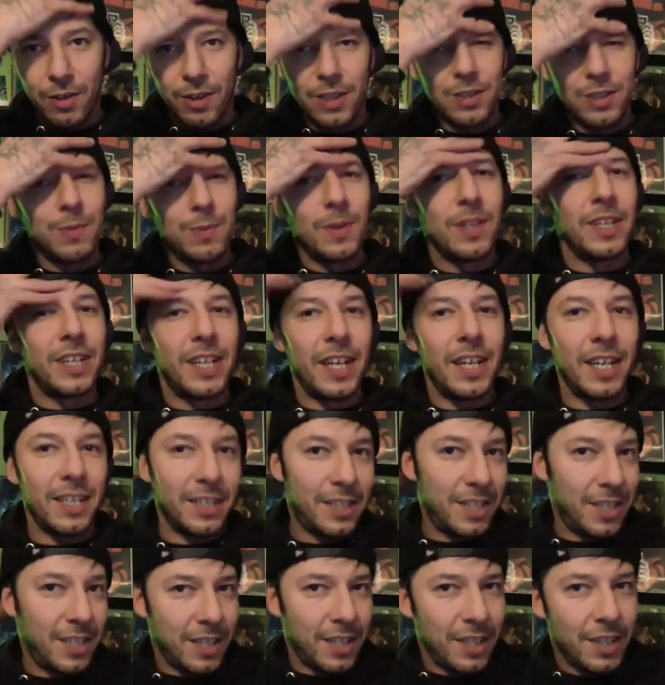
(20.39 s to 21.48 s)
It's really getting
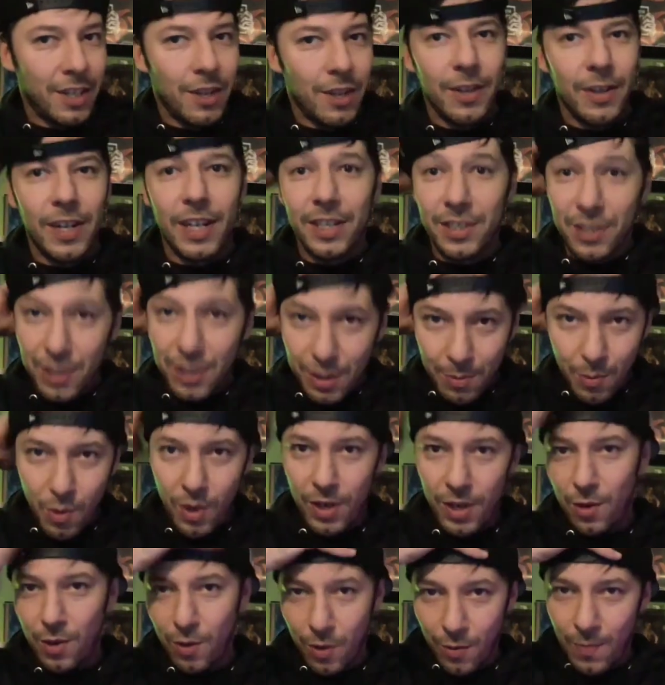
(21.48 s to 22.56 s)
to you, you know? It gets to your boy
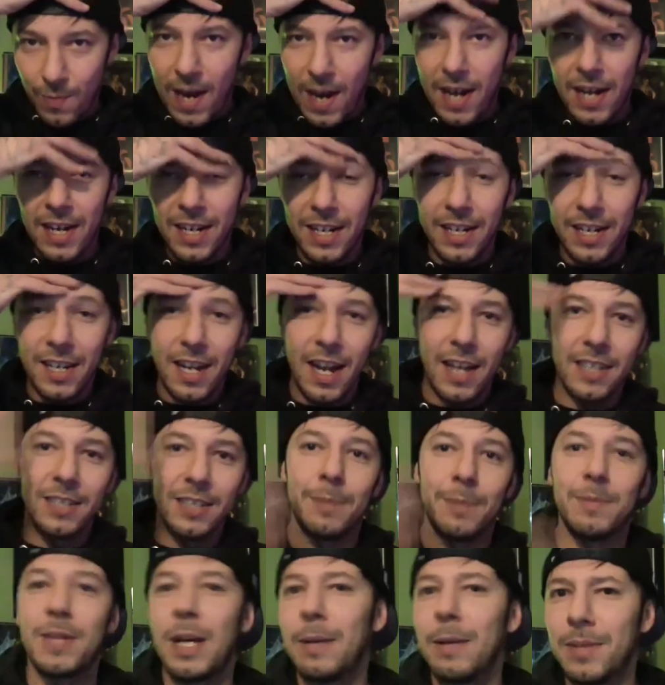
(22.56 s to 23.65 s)
Norin Radd 89.
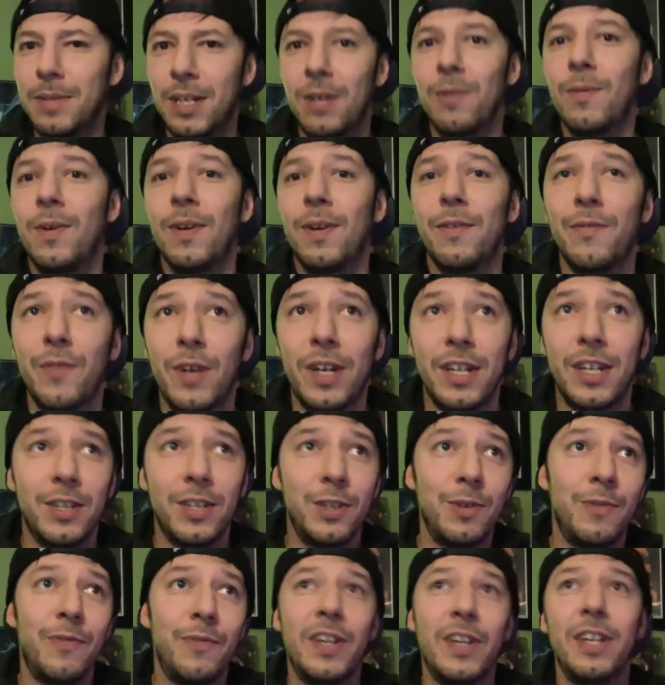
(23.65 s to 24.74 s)
Sometimes I don't want to freaking
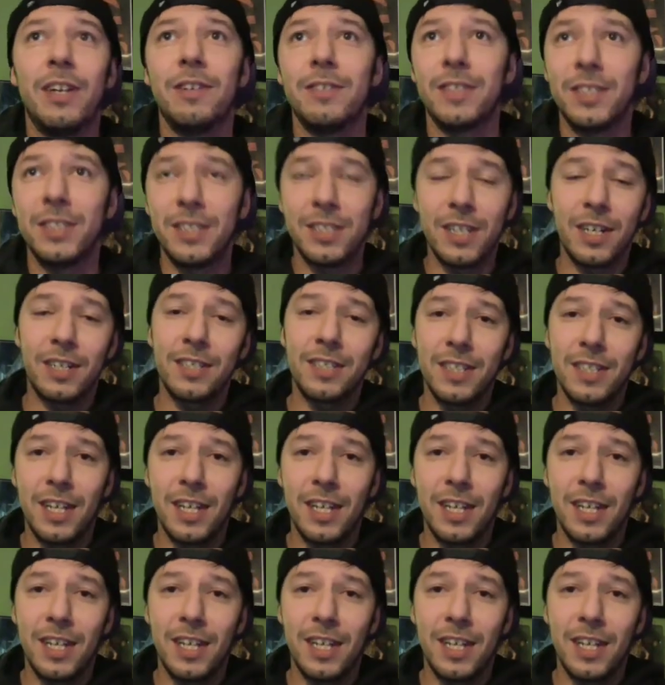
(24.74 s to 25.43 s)
do videos. It sucks.